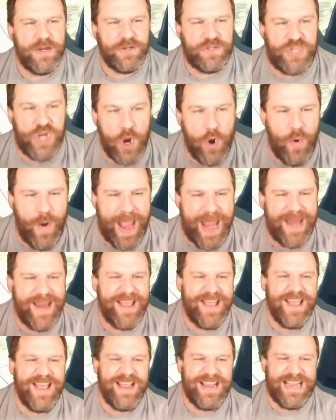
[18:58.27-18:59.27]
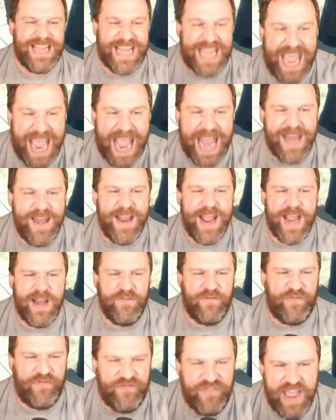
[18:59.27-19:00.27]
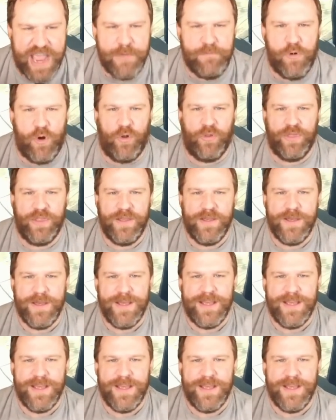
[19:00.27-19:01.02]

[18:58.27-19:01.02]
Do it. Get enfeebled.